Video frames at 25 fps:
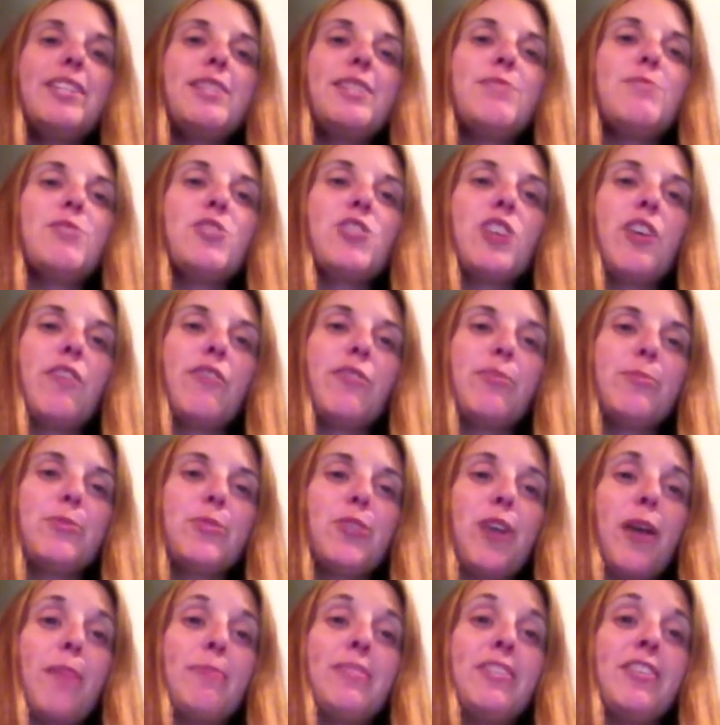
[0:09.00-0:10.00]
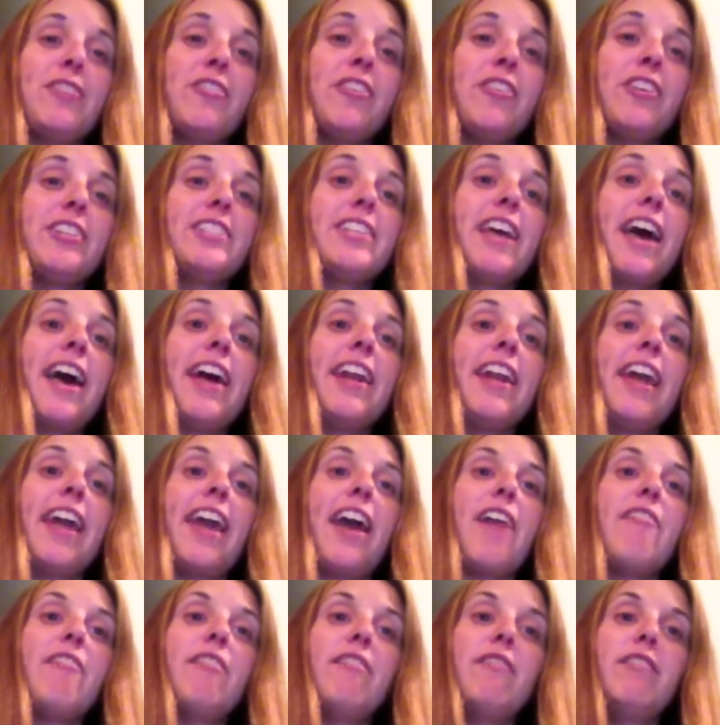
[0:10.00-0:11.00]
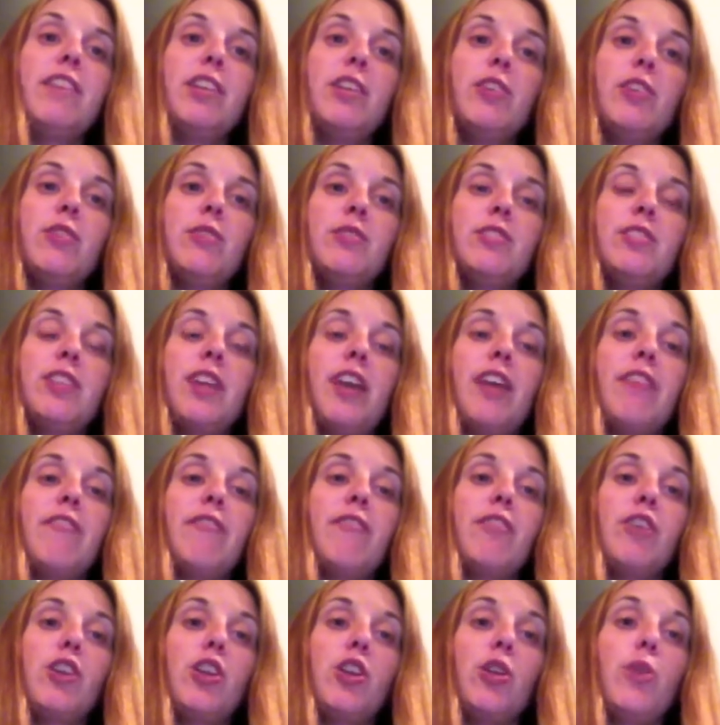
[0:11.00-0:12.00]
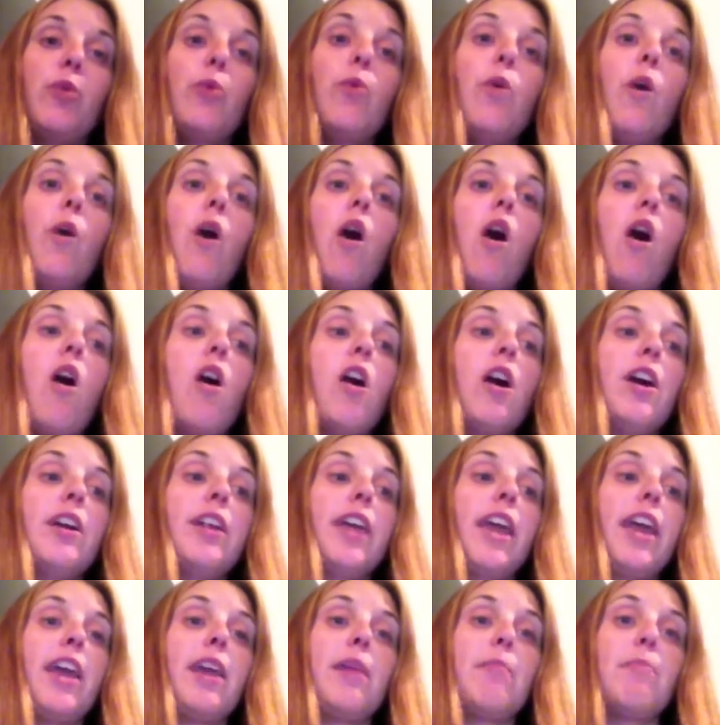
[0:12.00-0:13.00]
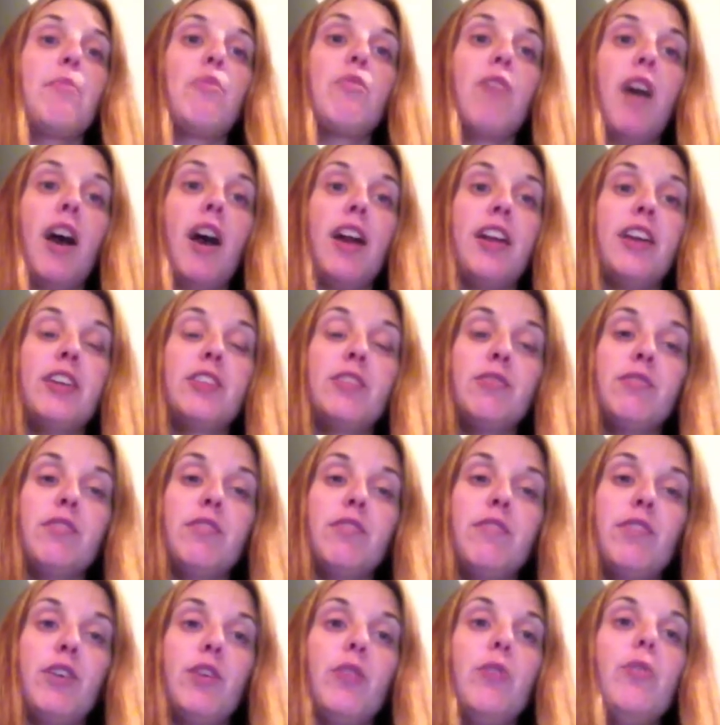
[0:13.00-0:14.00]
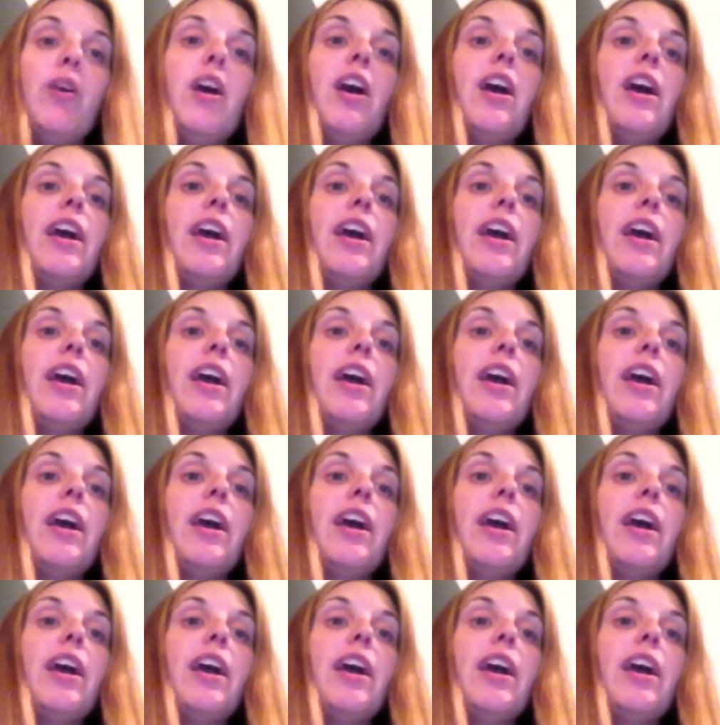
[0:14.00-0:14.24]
Michelle from Scrap Secrets, and I have a video today for you on a product review.